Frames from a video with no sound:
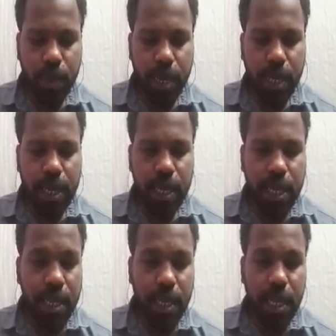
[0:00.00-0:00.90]
plt.
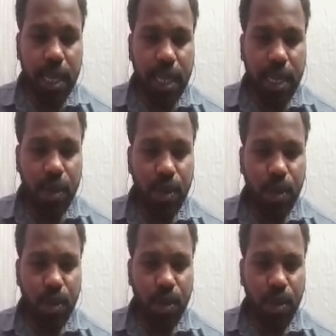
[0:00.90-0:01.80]

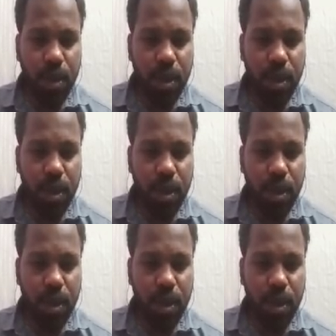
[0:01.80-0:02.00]
No.